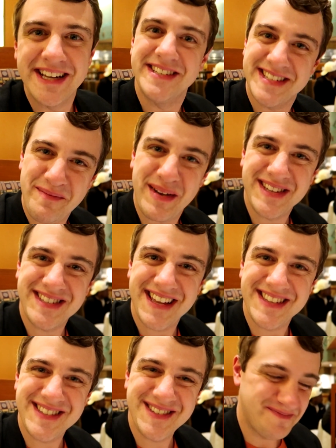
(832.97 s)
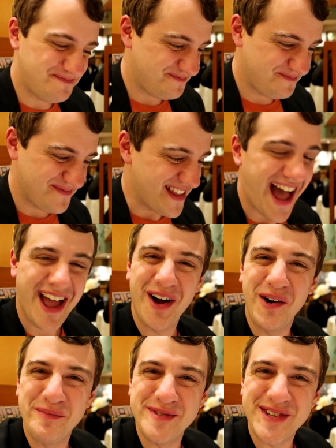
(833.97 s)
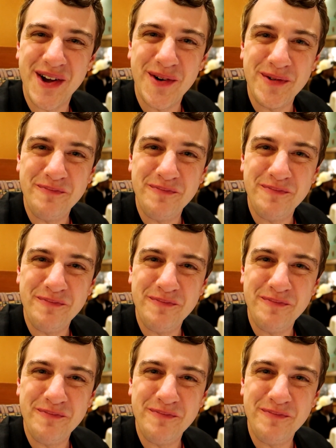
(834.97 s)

Does that make sense? I hope so.